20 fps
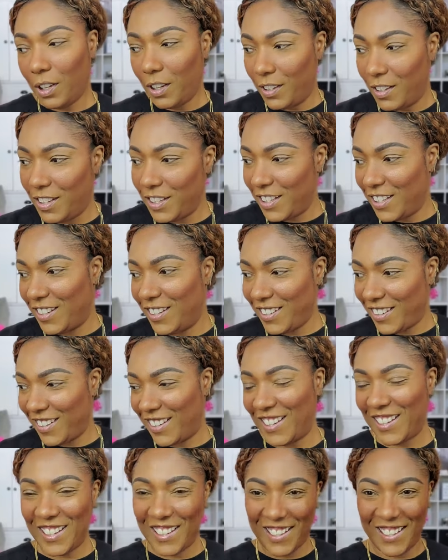
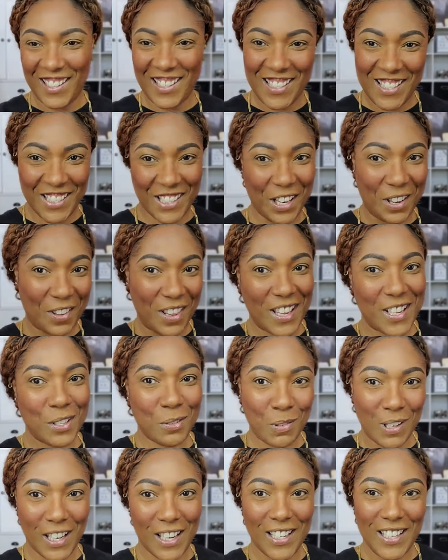so that's
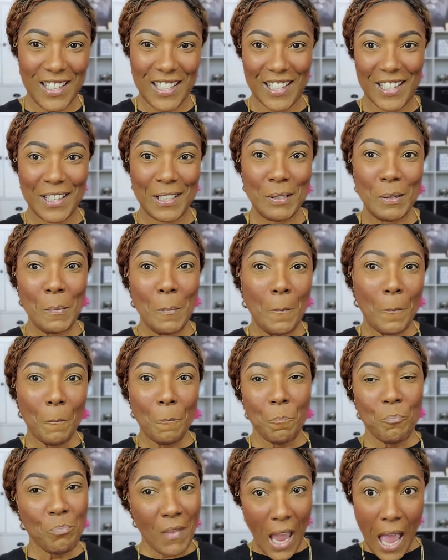what I did.
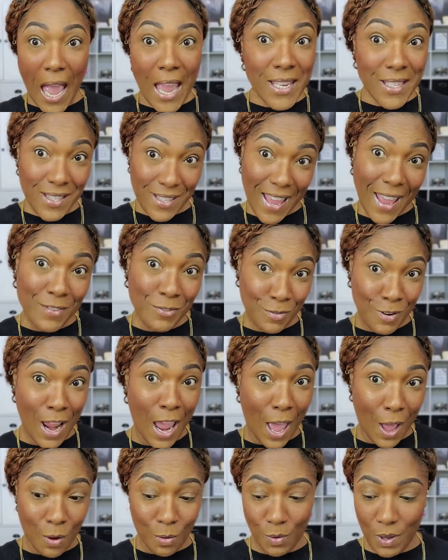I said
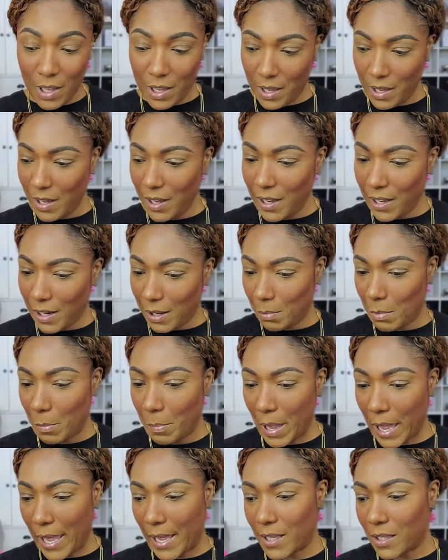no, and I'm going
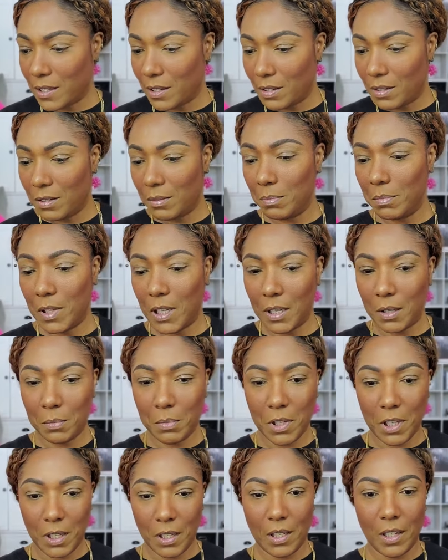to pass on them. And
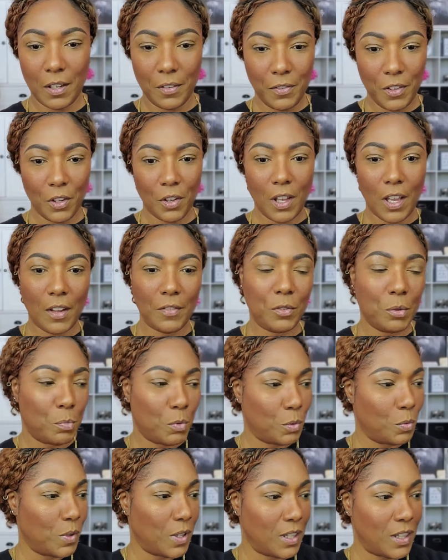I'm good. I feel
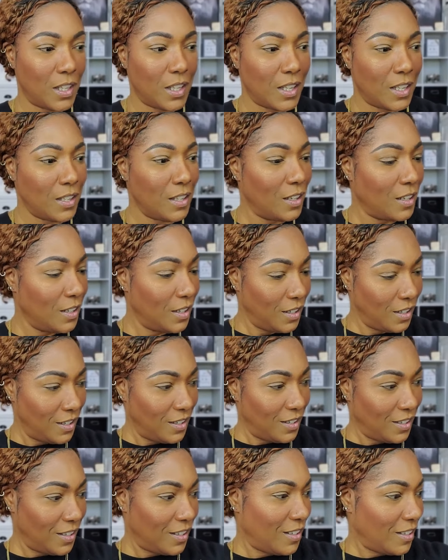comfortable with it.
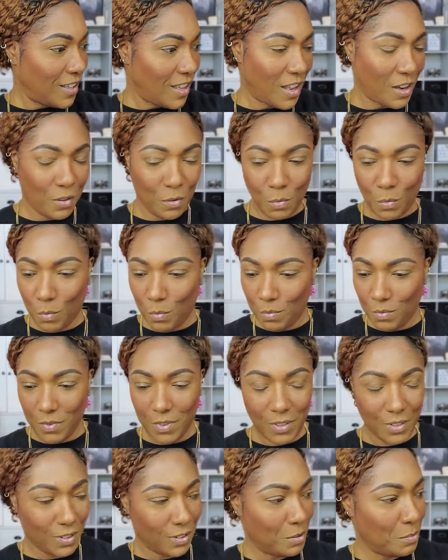I don't,
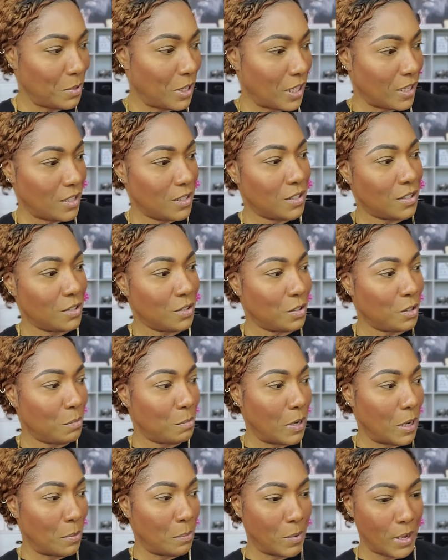you know, I'm not concerned
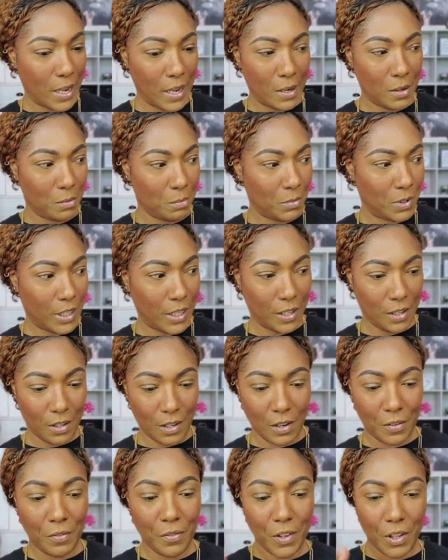about buying them
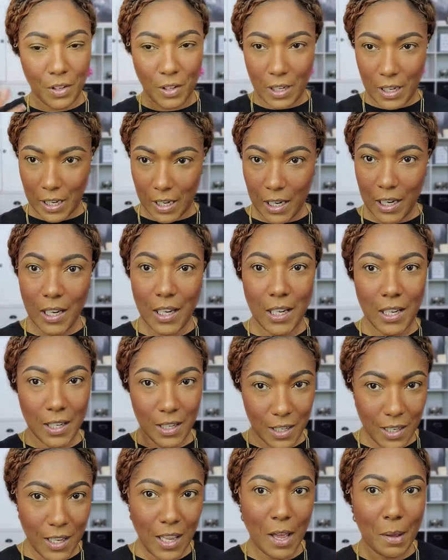later. I feel like
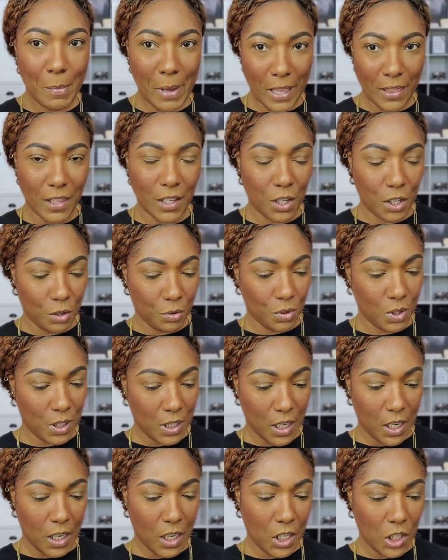I'm at the no
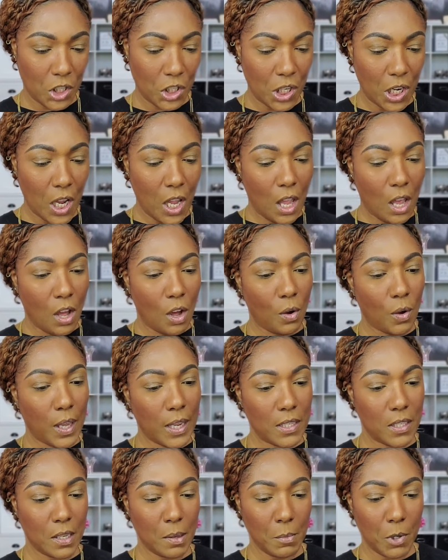stage.
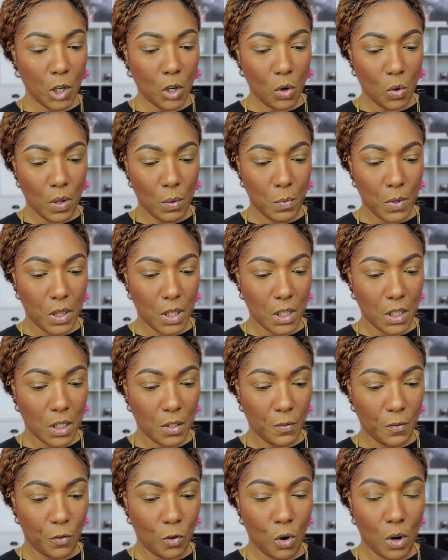Okay, so I'm going to go in with the
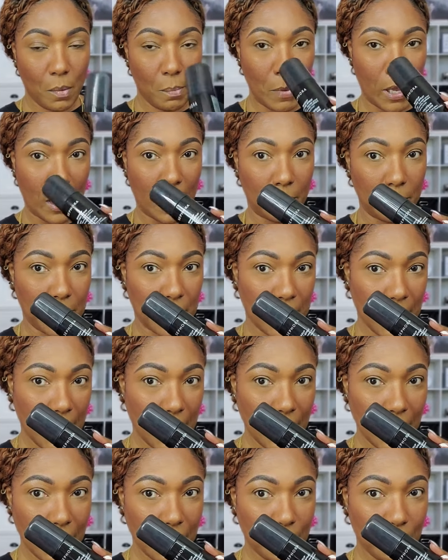Sephora Makeup
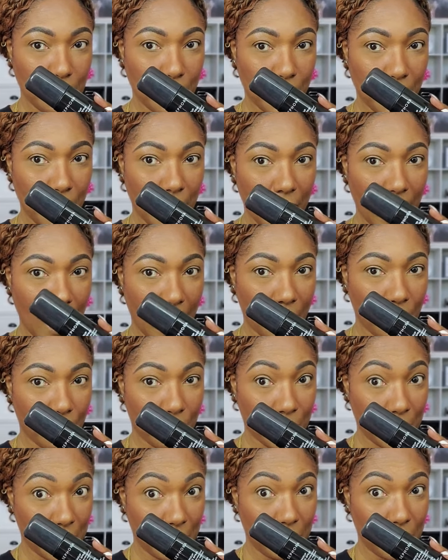Setting Spray. I
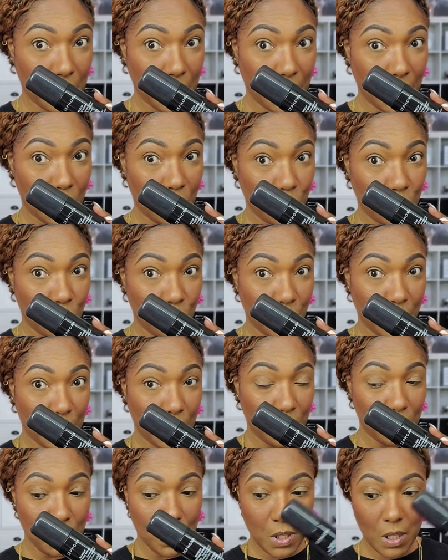really, really enjoyed
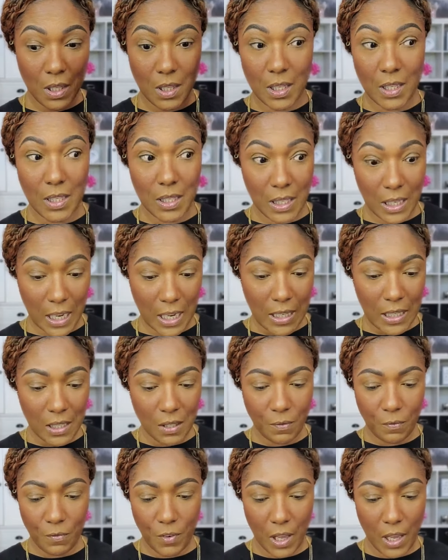using this
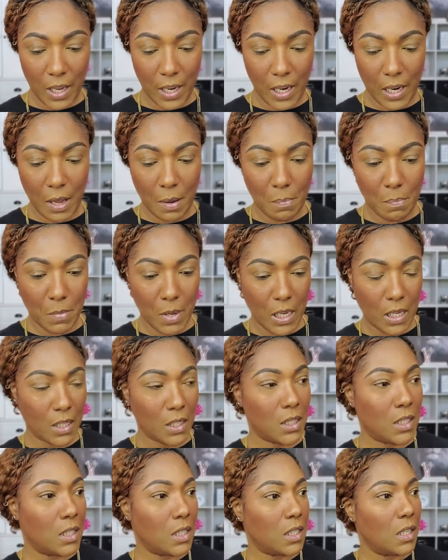nice fine
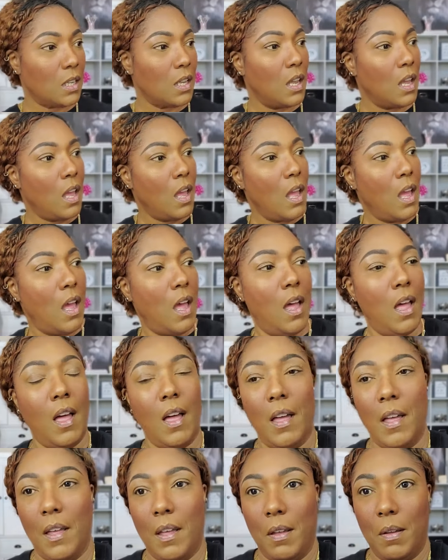mist
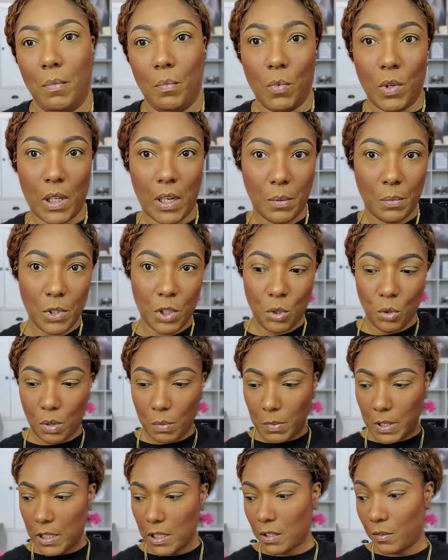um, when I was
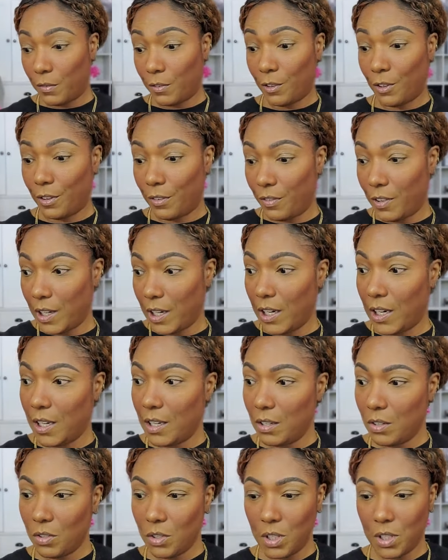doing my Sephora
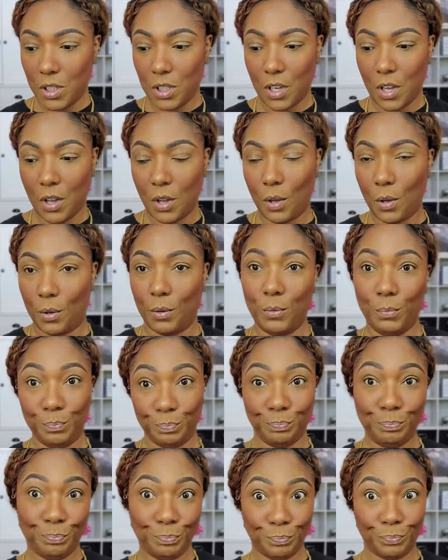video. So,
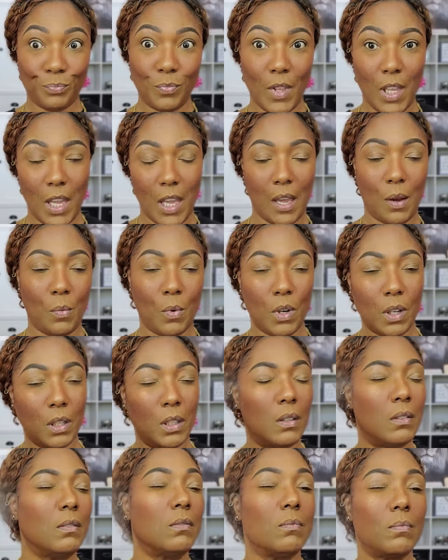yeah, we're going
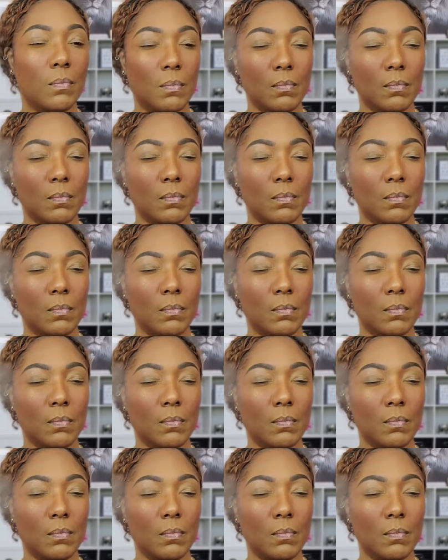to